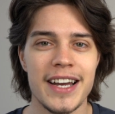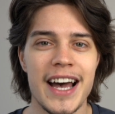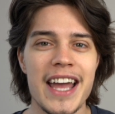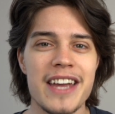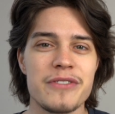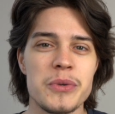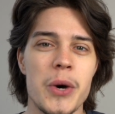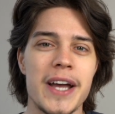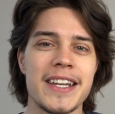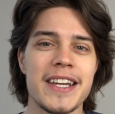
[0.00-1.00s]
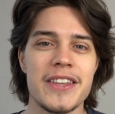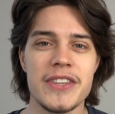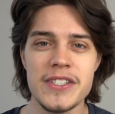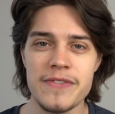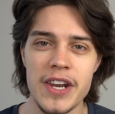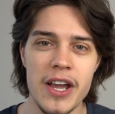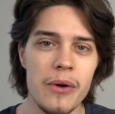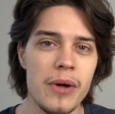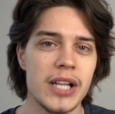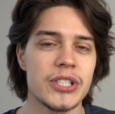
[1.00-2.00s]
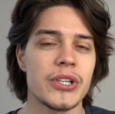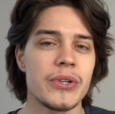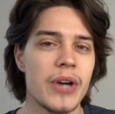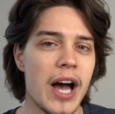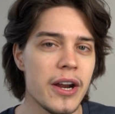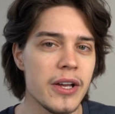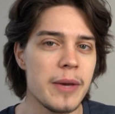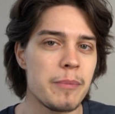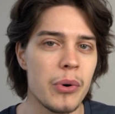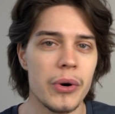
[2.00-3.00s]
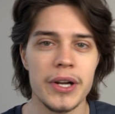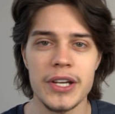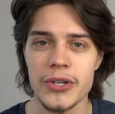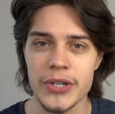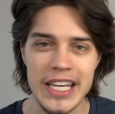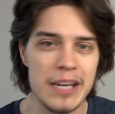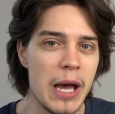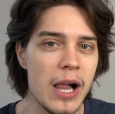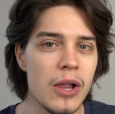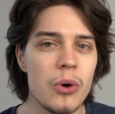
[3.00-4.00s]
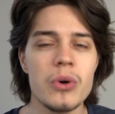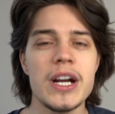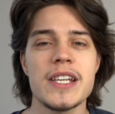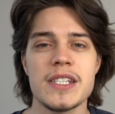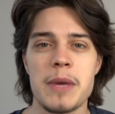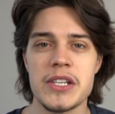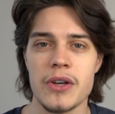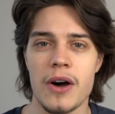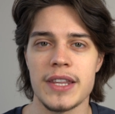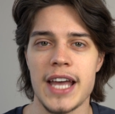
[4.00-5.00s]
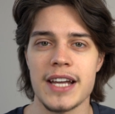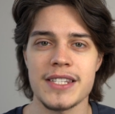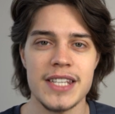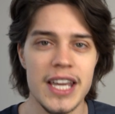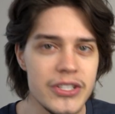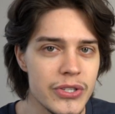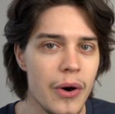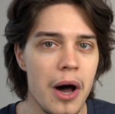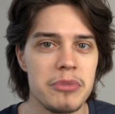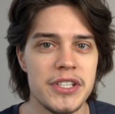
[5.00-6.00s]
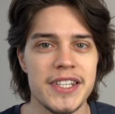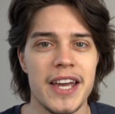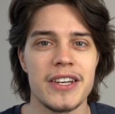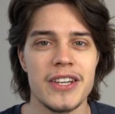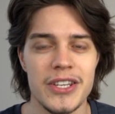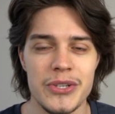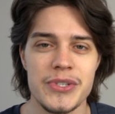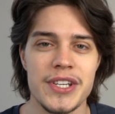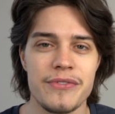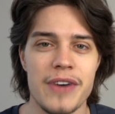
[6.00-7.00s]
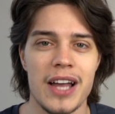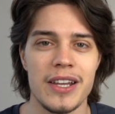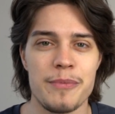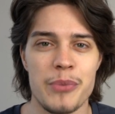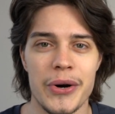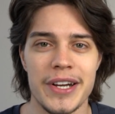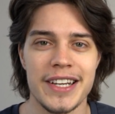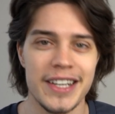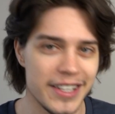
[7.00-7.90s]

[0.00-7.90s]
Hi everyone, in this video I'll show you how to import your email or SMS contacts into Omnisend using file import.